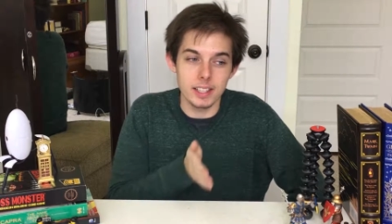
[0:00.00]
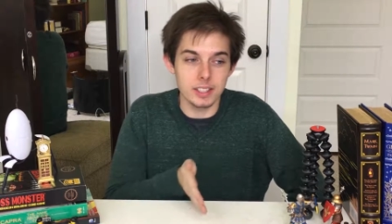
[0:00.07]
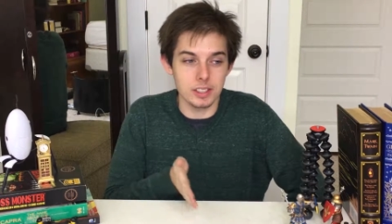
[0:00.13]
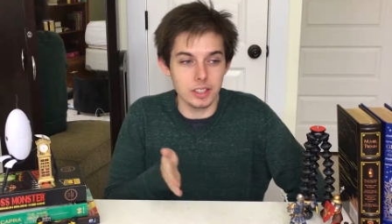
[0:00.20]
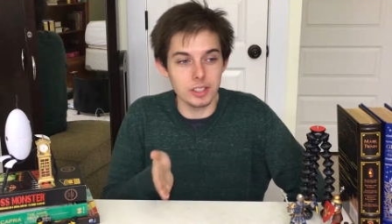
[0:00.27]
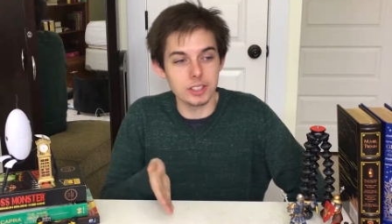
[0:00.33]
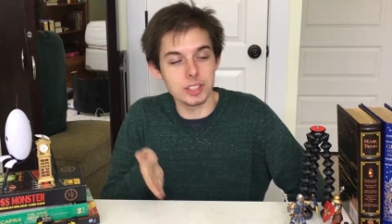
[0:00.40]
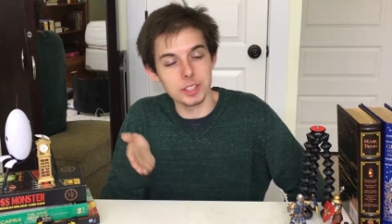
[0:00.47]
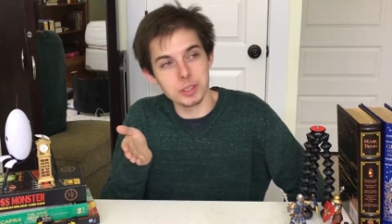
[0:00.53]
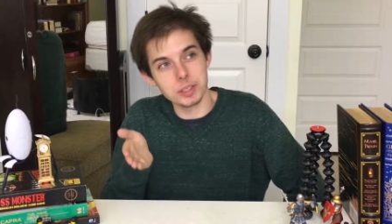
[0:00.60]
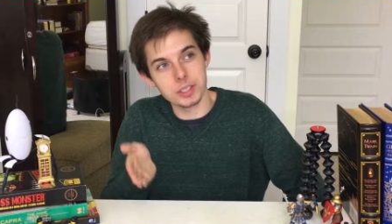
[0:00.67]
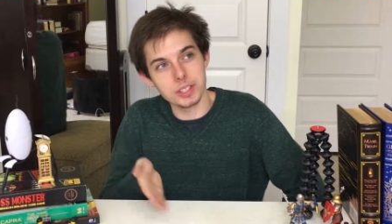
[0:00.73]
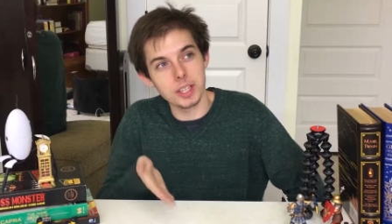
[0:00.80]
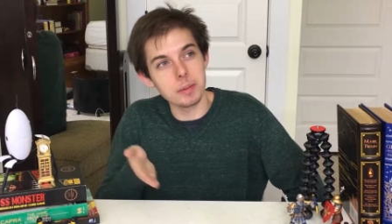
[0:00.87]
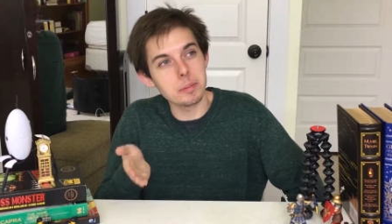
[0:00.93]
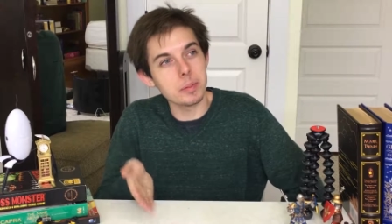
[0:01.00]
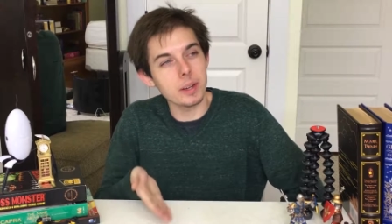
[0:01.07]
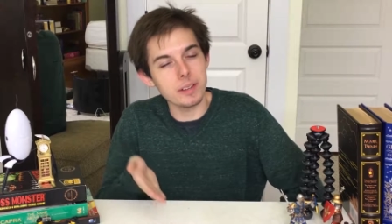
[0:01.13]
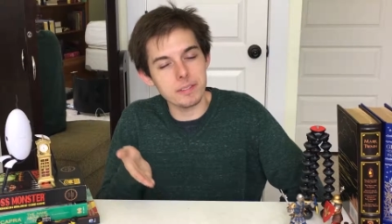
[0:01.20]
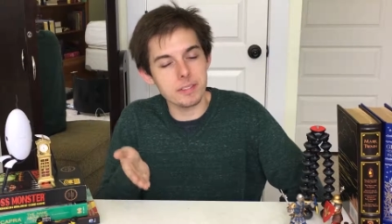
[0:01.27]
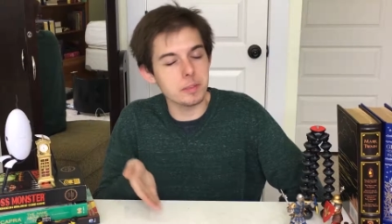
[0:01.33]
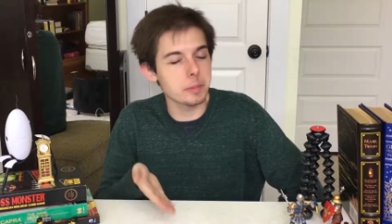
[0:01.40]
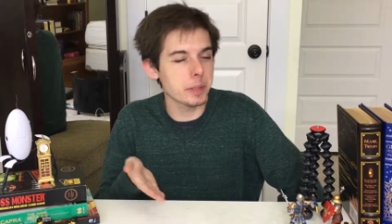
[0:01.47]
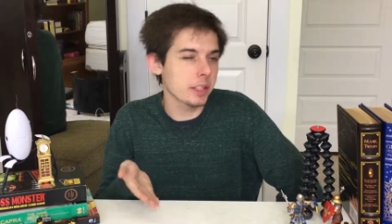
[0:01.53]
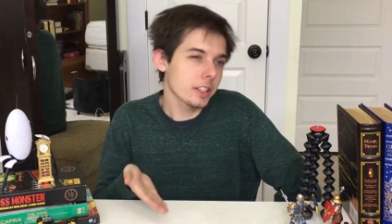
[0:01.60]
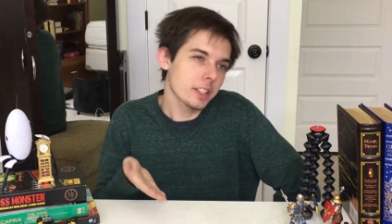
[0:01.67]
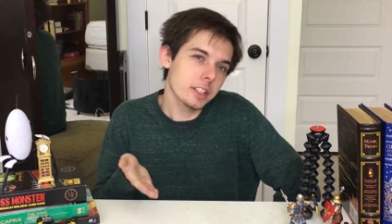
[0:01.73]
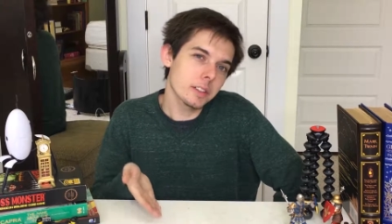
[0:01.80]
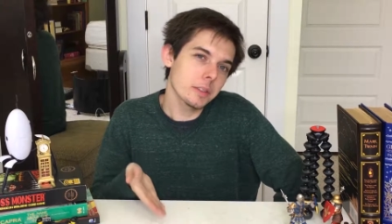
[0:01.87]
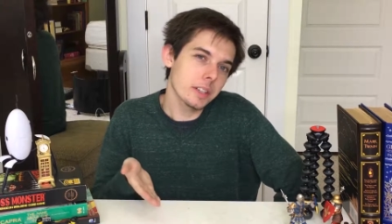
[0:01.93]
is also somewhat
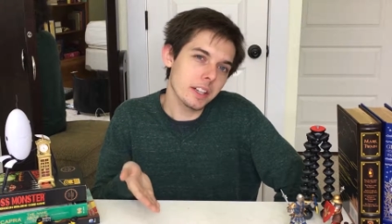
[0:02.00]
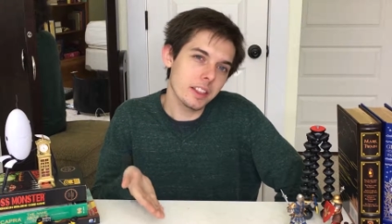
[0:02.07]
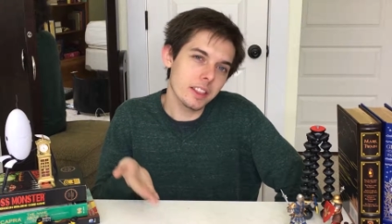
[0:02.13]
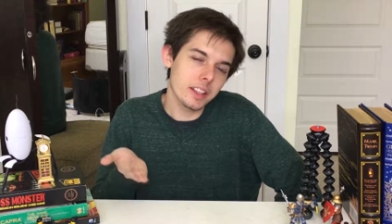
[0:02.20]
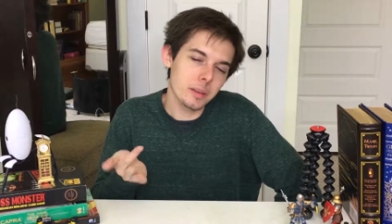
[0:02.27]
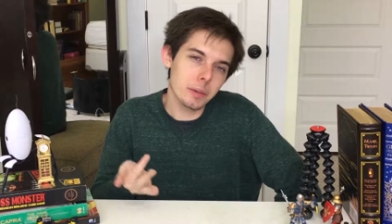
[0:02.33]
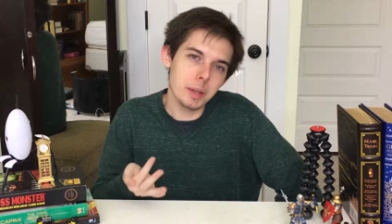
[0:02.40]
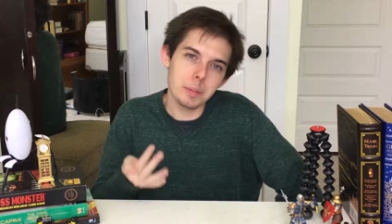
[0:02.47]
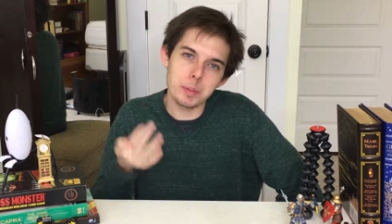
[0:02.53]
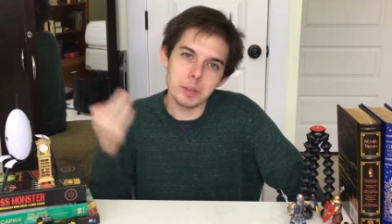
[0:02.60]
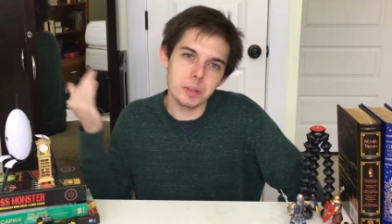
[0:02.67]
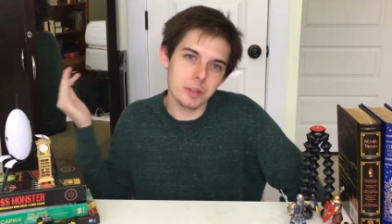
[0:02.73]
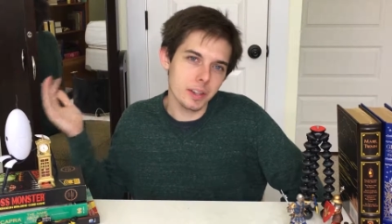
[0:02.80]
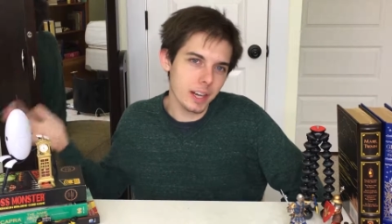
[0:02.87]
familiar with the people who